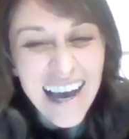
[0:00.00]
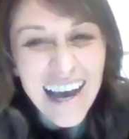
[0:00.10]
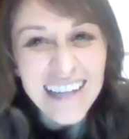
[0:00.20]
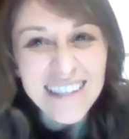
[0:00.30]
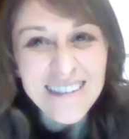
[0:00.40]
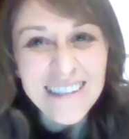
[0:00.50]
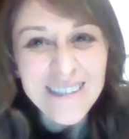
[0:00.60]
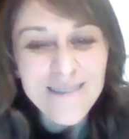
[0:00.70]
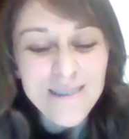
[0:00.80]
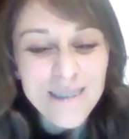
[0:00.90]
and to
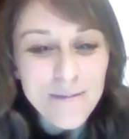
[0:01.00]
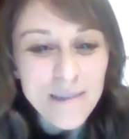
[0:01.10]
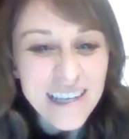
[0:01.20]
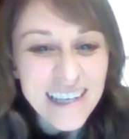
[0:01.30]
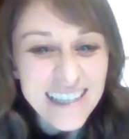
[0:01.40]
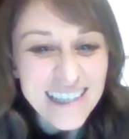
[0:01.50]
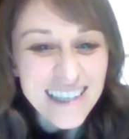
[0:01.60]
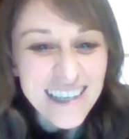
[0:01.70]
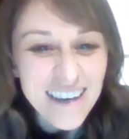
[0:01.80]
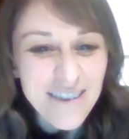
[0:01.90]
interview the speakers
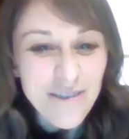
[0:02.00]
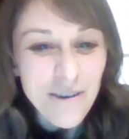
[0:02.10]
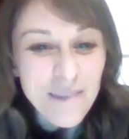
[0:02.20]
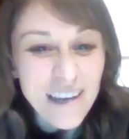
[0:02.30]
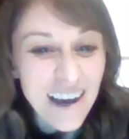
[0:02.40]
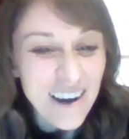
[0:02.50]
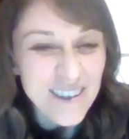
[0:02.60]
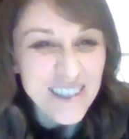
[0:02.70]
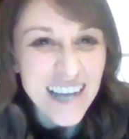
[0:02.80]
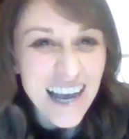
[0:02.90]
from the
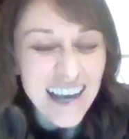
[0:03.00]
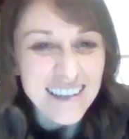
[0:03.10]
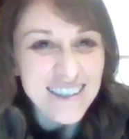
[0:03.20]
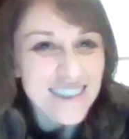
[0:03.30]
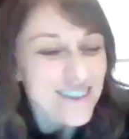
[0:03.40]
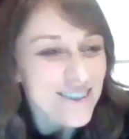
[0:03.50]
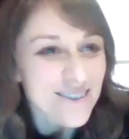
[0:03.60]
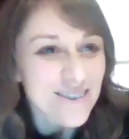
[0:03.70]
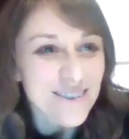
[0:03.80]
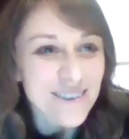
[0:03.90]
lounge and just
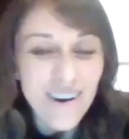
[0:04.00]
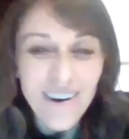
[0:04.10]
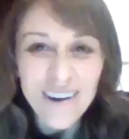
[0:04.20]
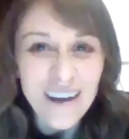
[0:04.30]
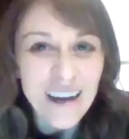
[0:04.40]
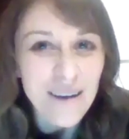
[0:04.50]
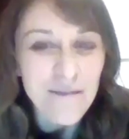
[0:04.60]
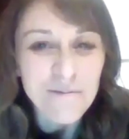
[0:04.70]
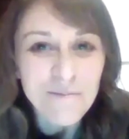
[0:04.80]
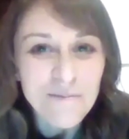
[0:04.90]
to yeah
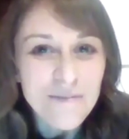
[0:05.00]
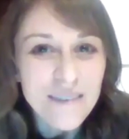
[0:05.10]
um,